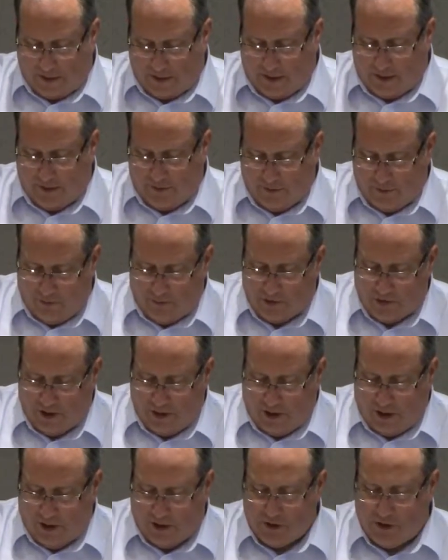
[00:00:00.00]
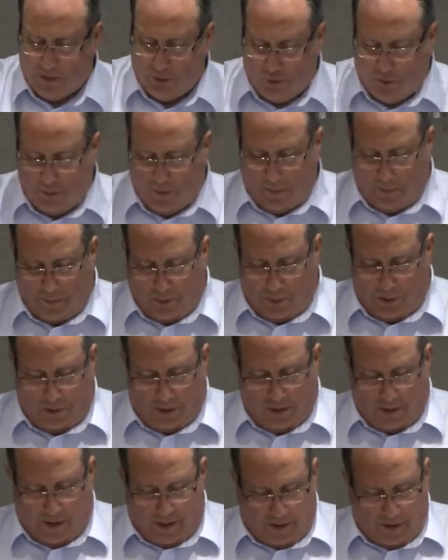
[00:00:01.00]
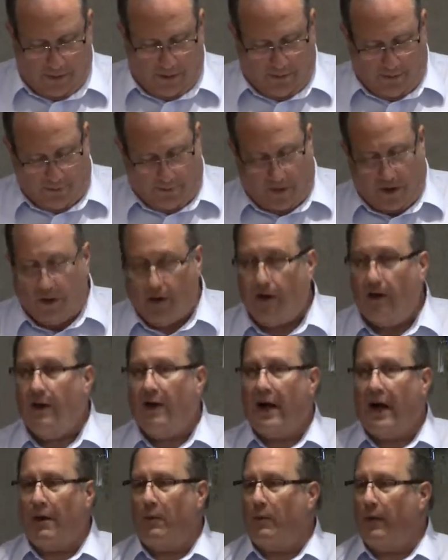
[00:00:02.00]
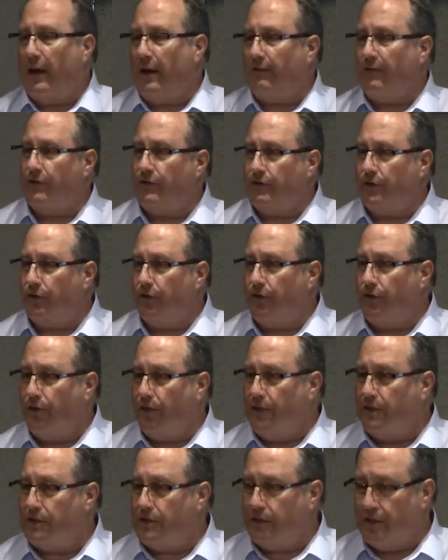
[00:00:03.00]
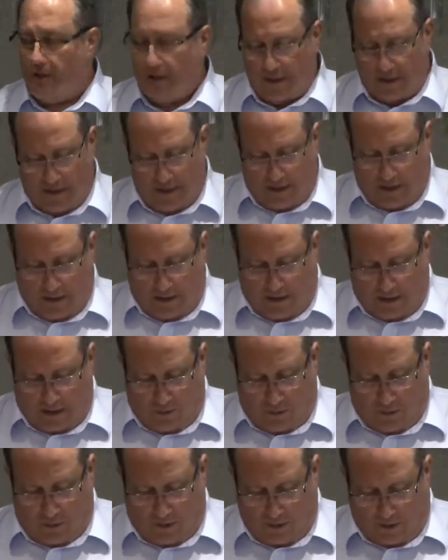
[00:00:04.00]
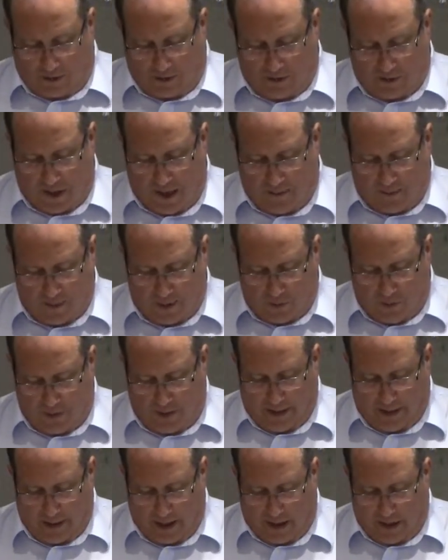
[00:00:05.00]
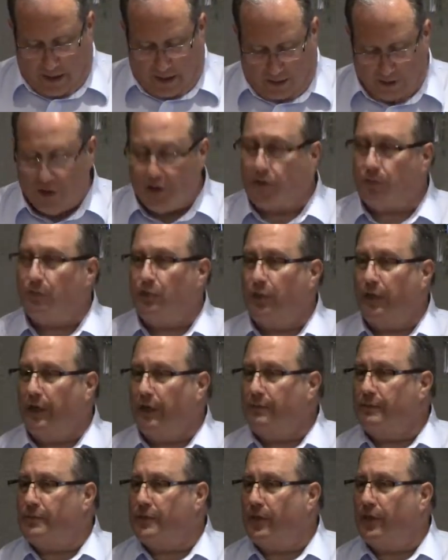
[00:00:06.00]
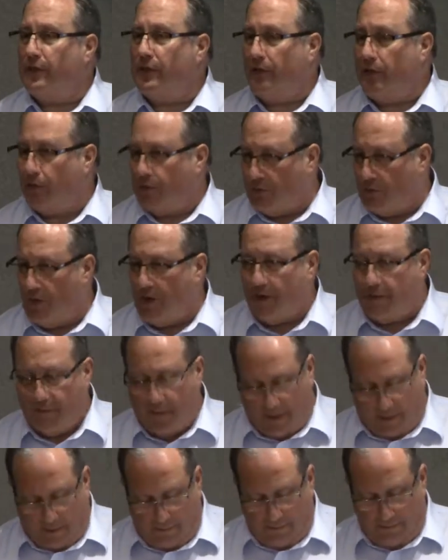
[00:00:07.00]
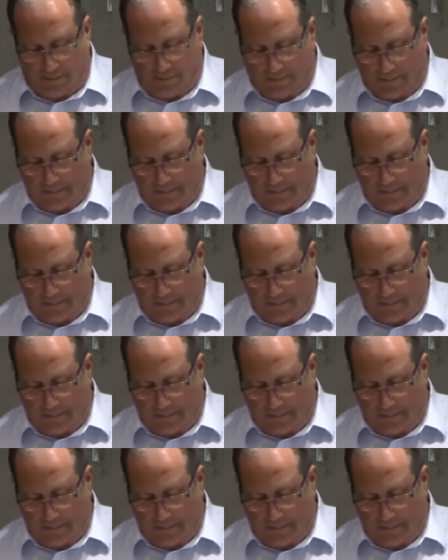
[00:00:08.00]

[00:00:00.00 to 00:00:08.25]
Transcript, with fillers: Like thorns, they also will be burned in the fire. I won't have you turn to these. Uh, our time is running out. I'll just read them to you and then you can write them down.